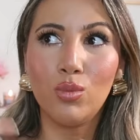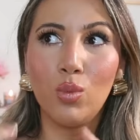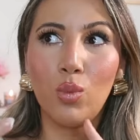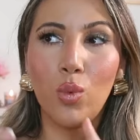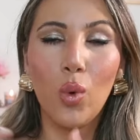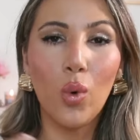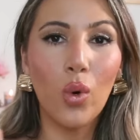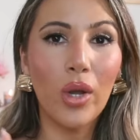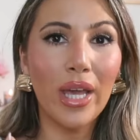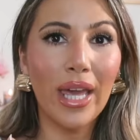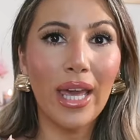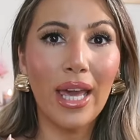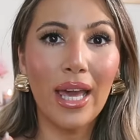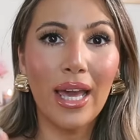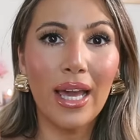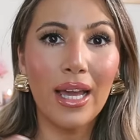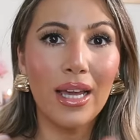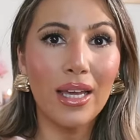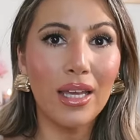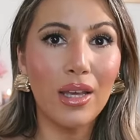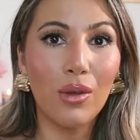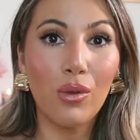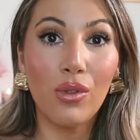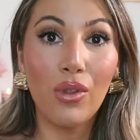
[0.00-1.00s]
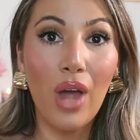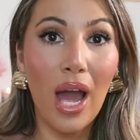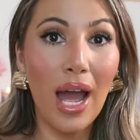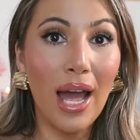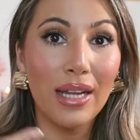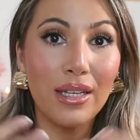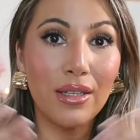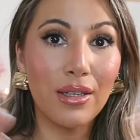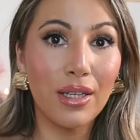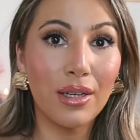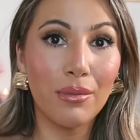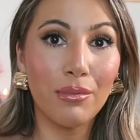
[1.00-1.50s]
Walking
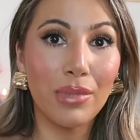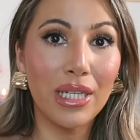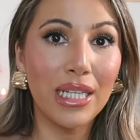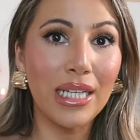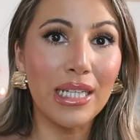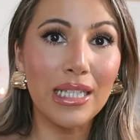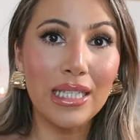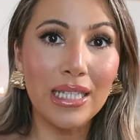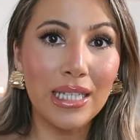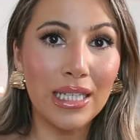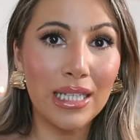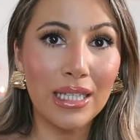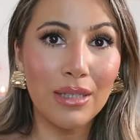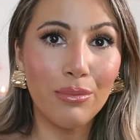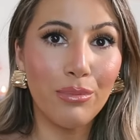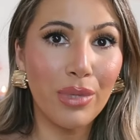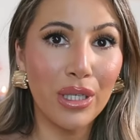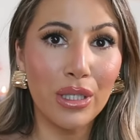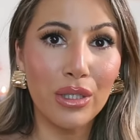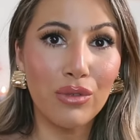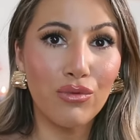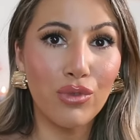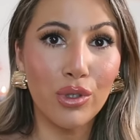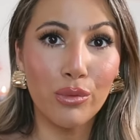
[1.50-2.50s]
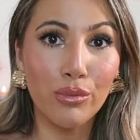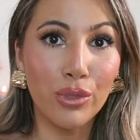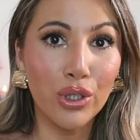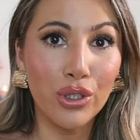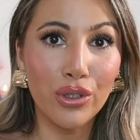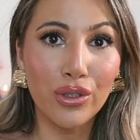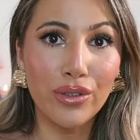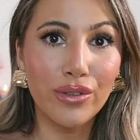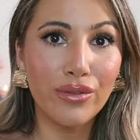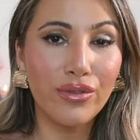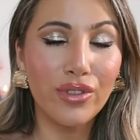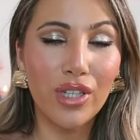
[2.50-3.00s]
had completely been
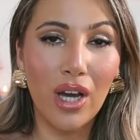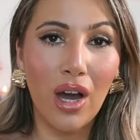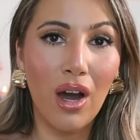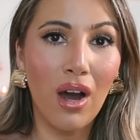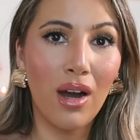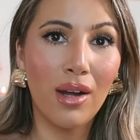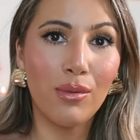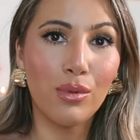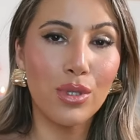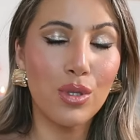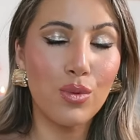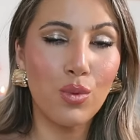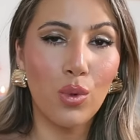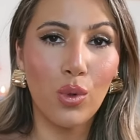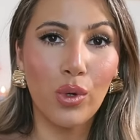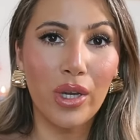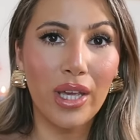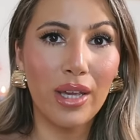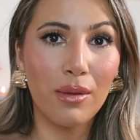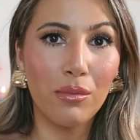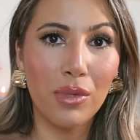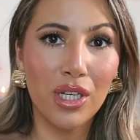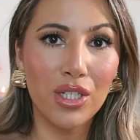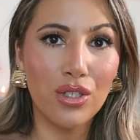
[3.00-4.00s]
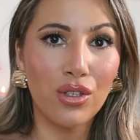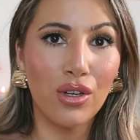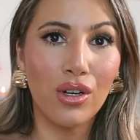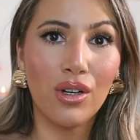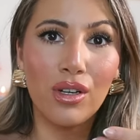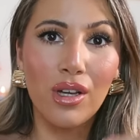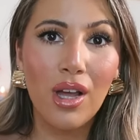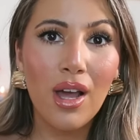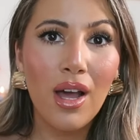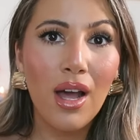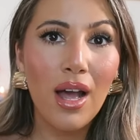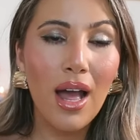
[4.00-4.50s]
removed. I was walking my
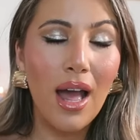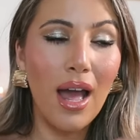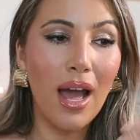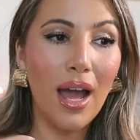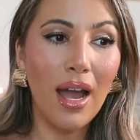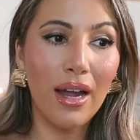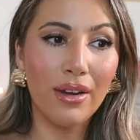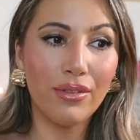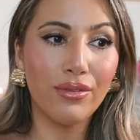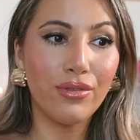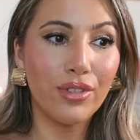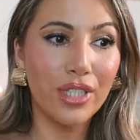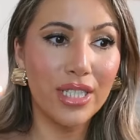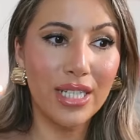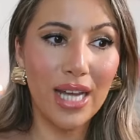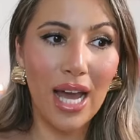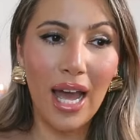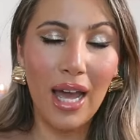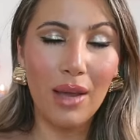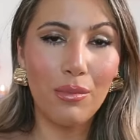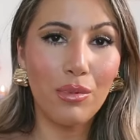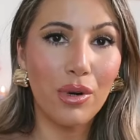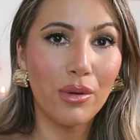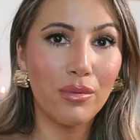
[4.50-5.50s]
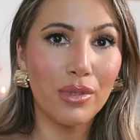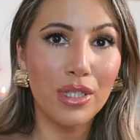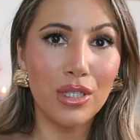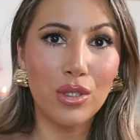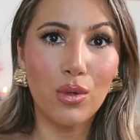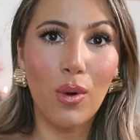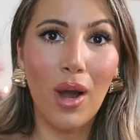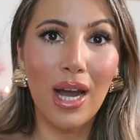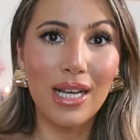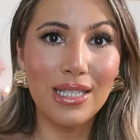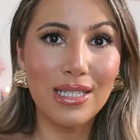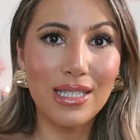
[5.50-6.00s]
dog every day, probably
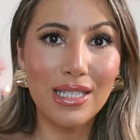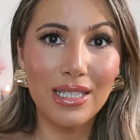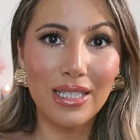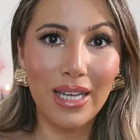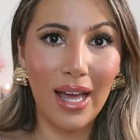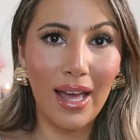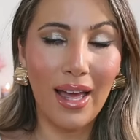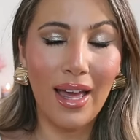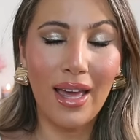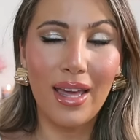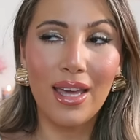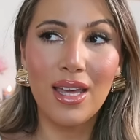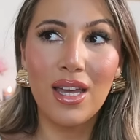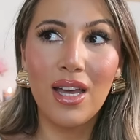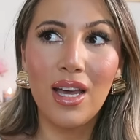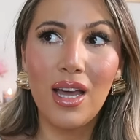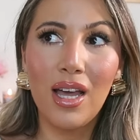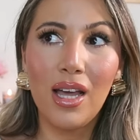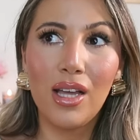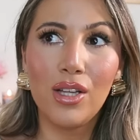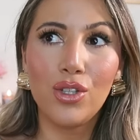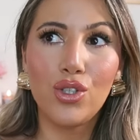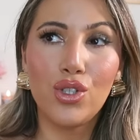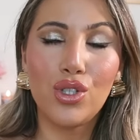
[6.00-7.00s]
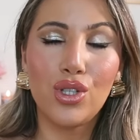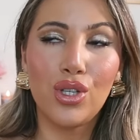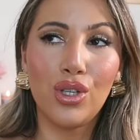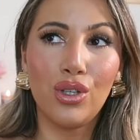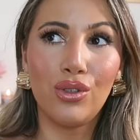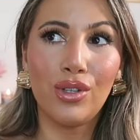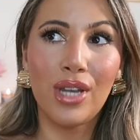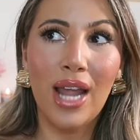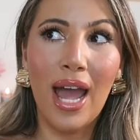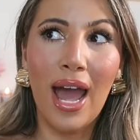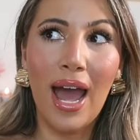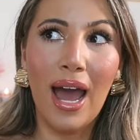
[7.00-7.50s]
twice a day,
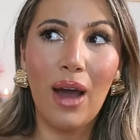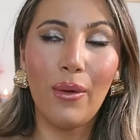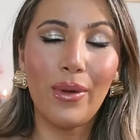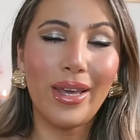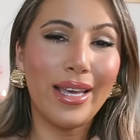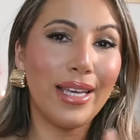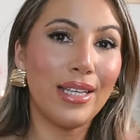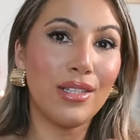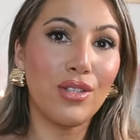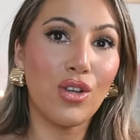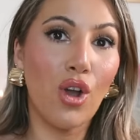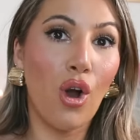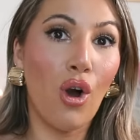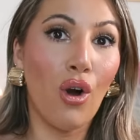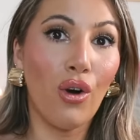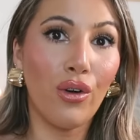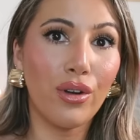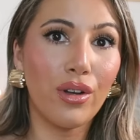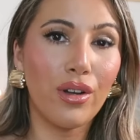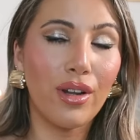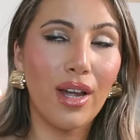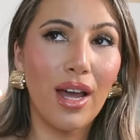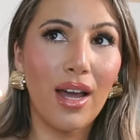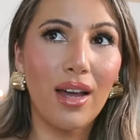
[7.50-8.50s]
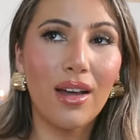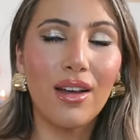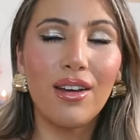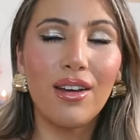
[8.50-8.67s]
to now he's gone.